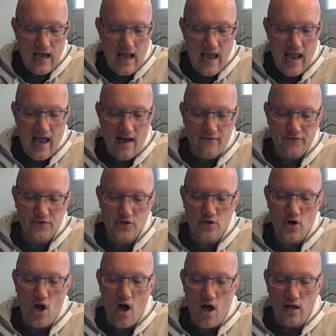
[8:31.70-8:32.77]

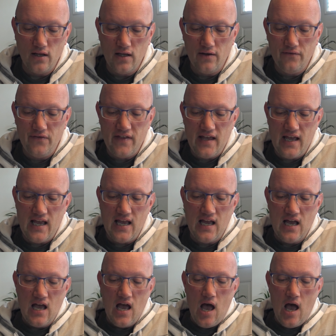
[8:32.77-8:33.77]
after all of the